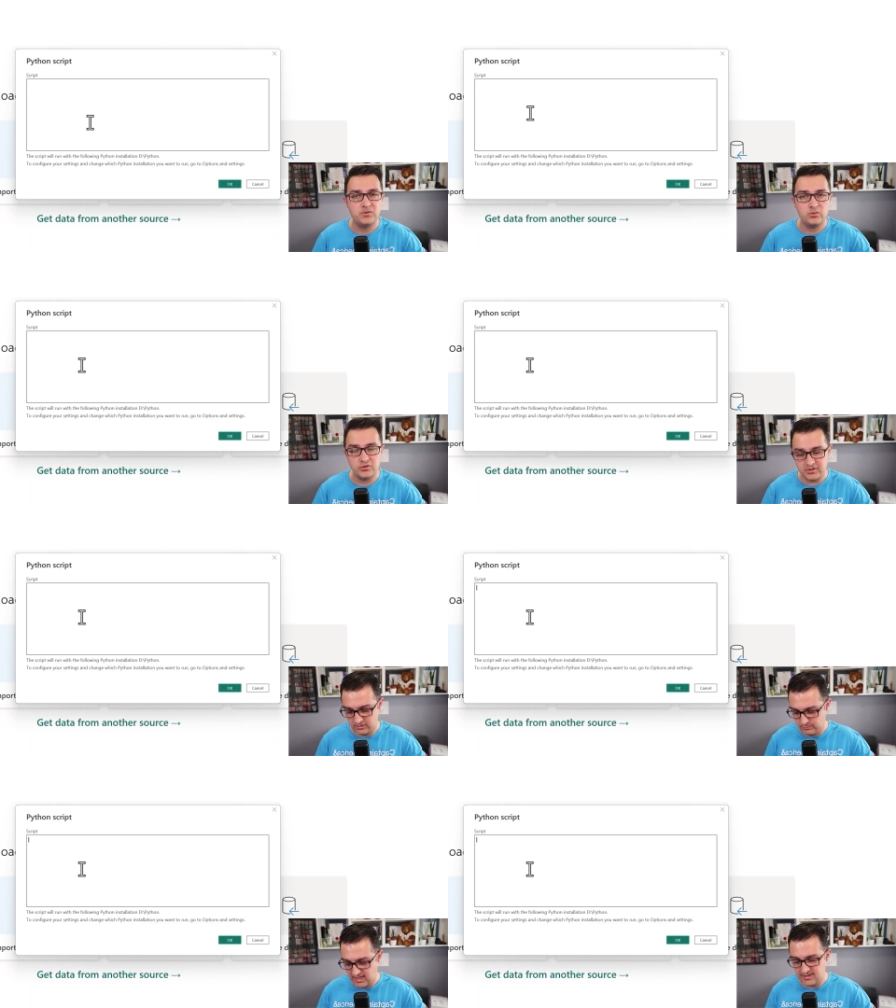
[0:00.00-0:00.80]
We're just going
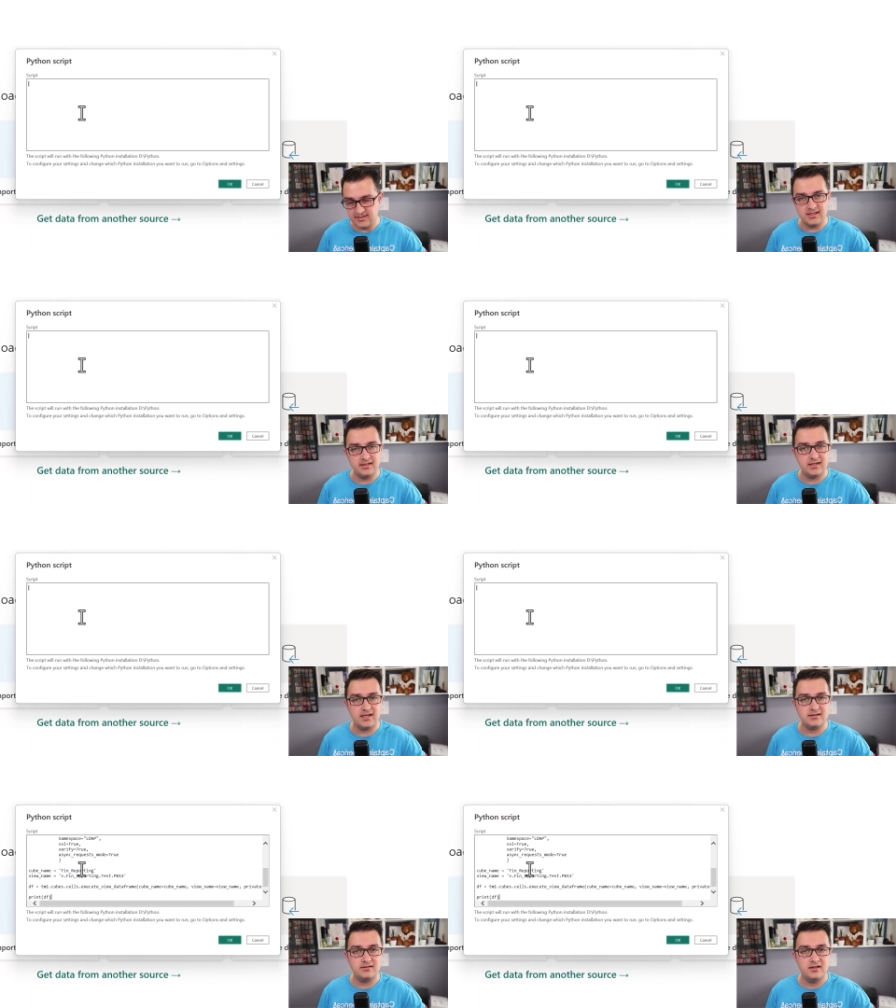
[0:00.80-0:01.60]
to paste in
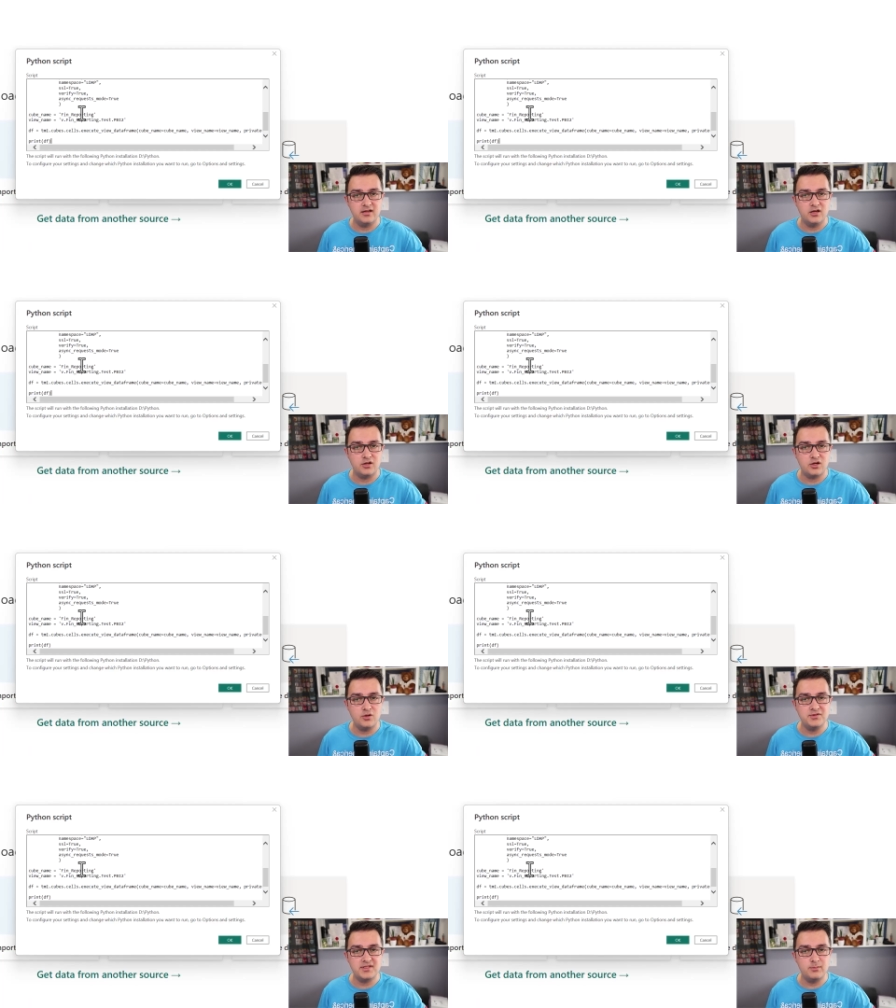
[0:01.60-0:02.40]
that
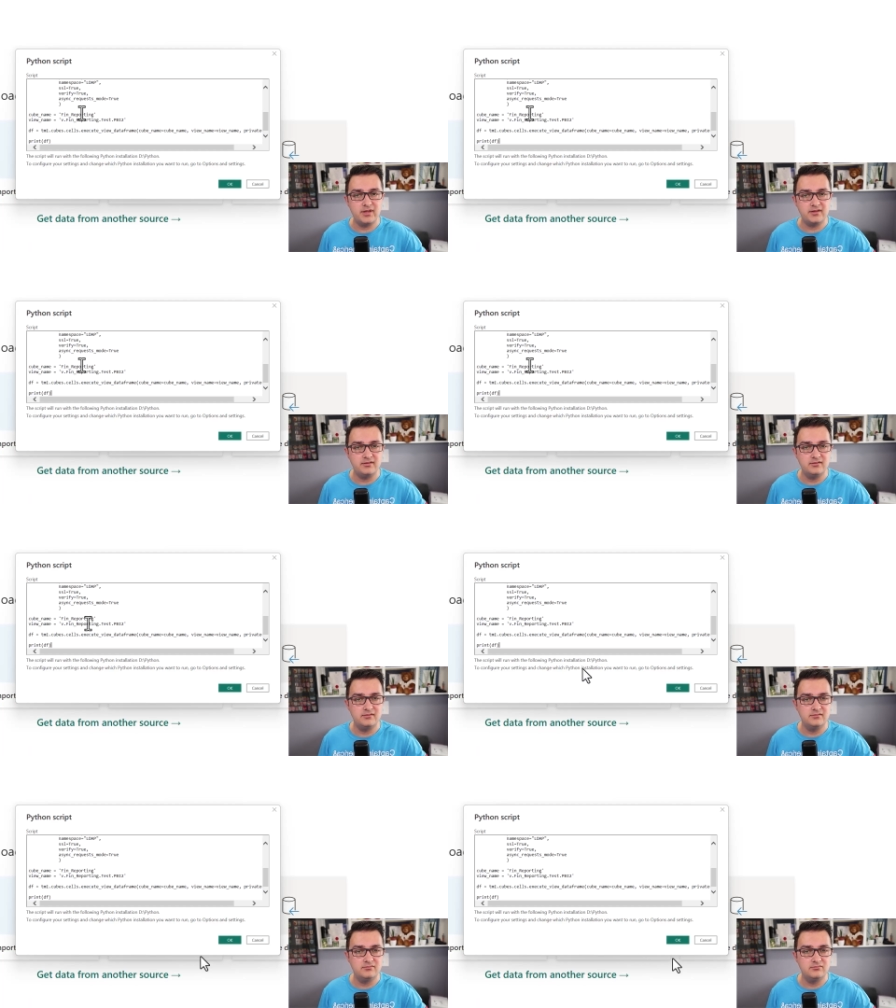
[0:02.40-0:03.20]
code snippet,
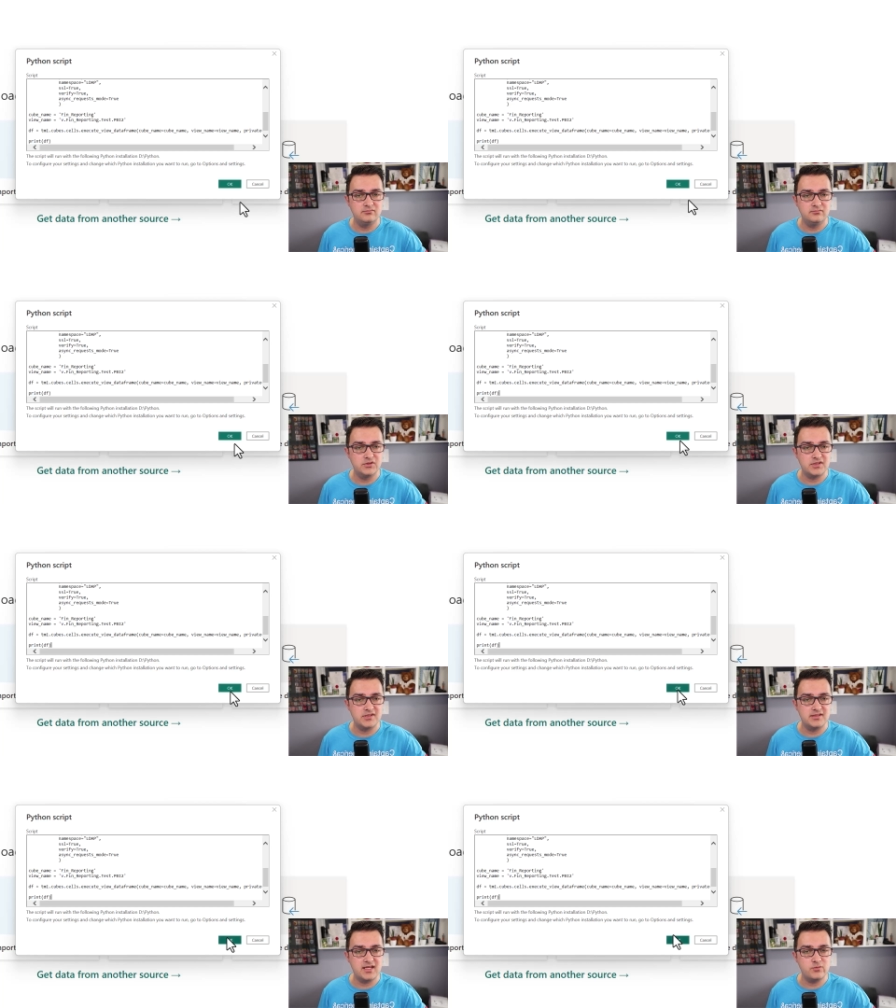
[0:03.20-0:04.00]
just
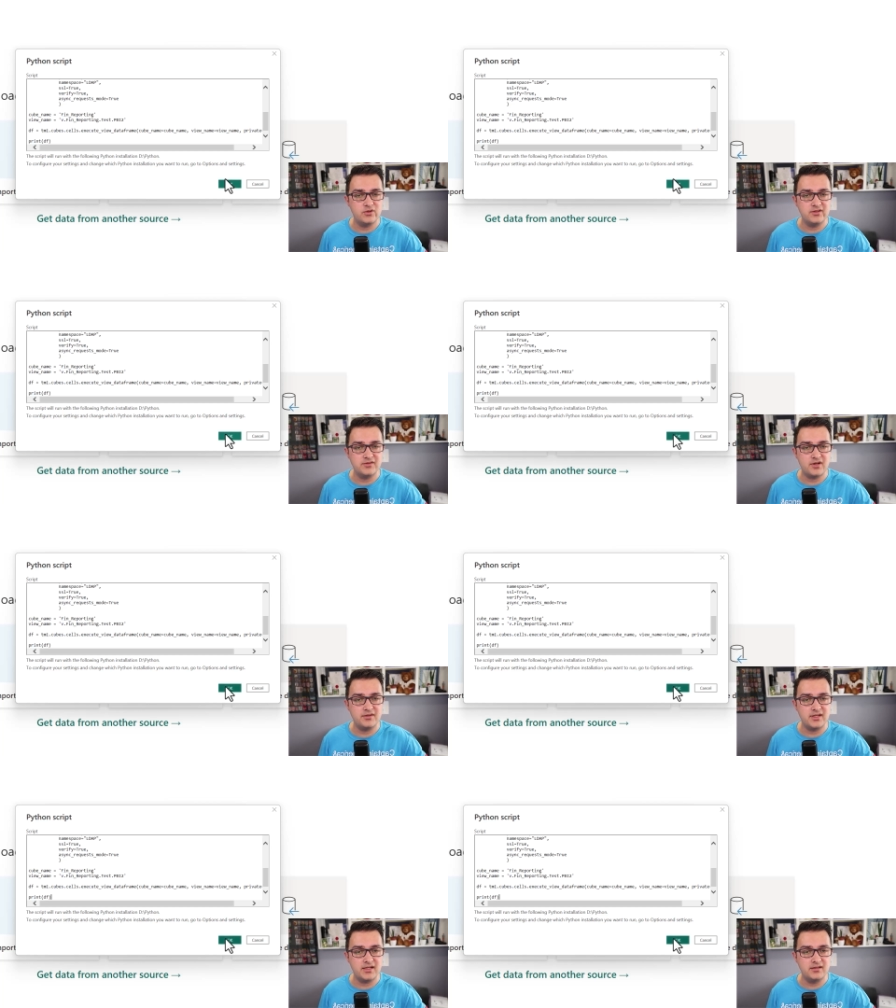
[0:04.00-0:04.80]
the same one you saw
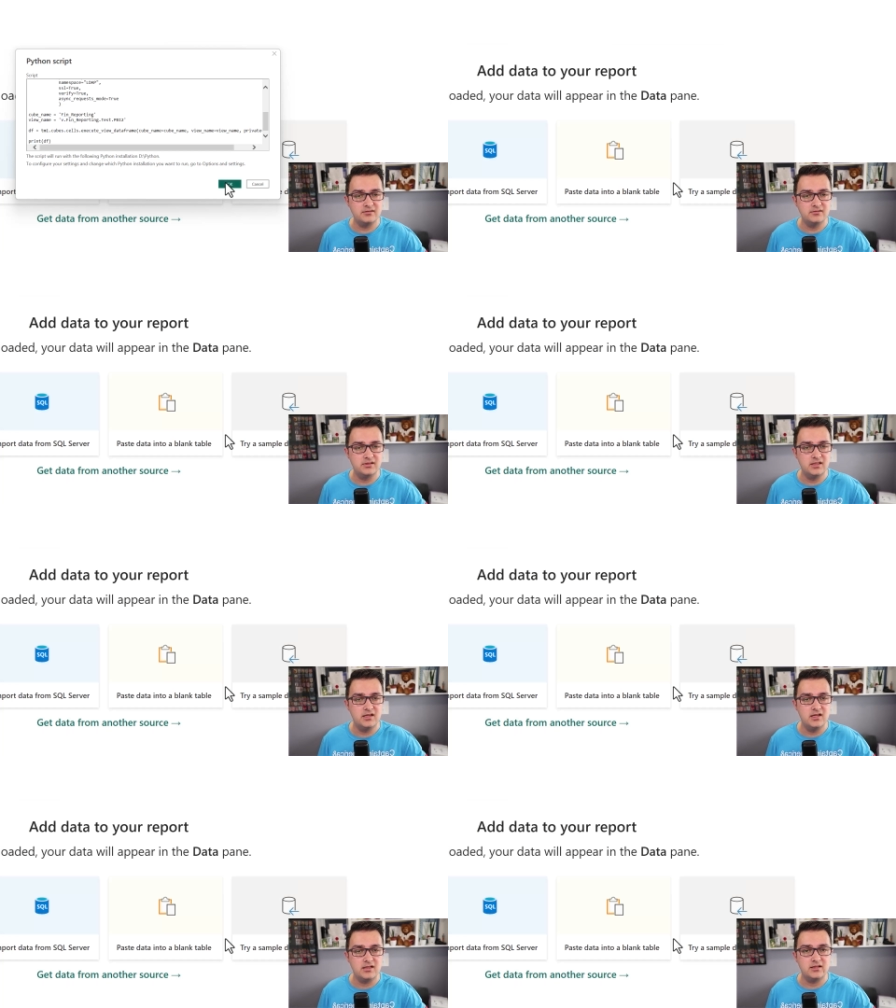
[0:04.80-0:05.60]
there.
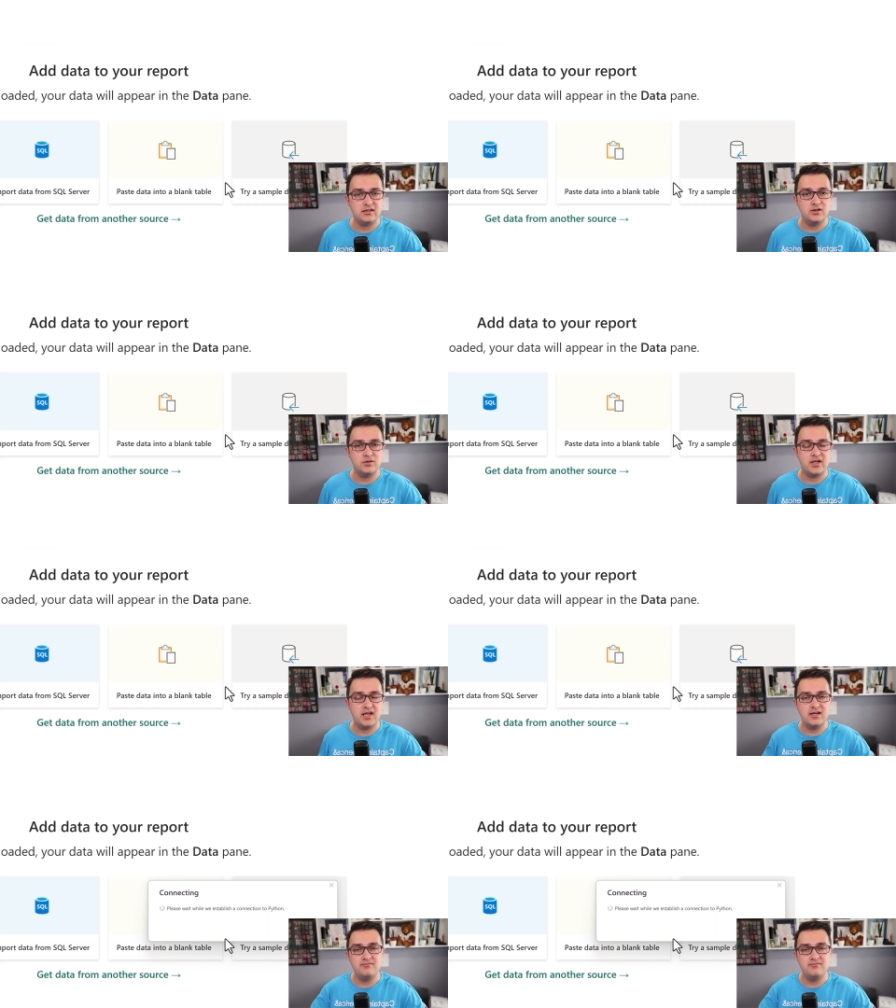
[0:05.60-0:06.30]
Click OK.